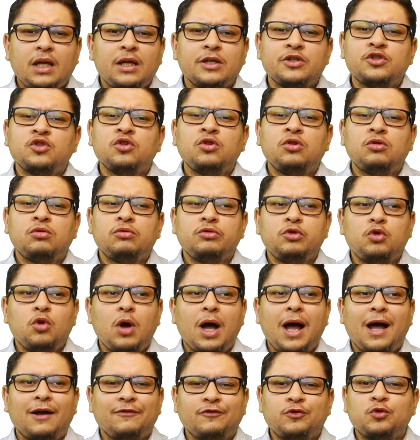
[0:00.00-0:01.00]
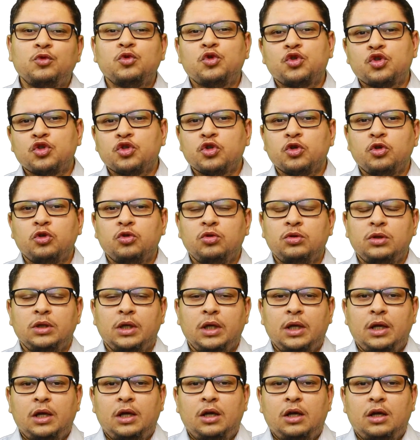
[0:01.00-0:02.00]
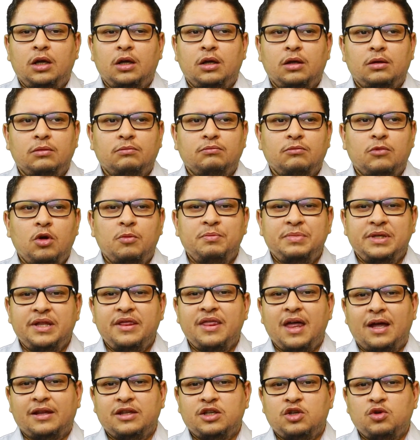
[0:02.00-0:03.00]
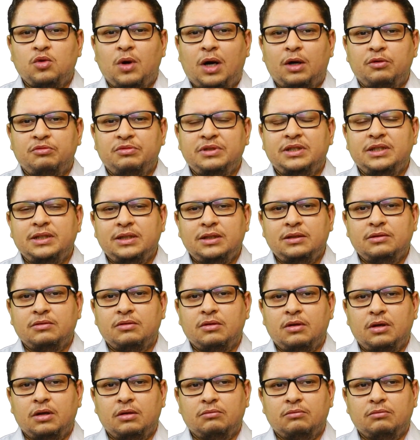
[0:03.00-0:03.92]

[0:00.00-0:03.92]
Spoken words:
So you have to show a bit that you are really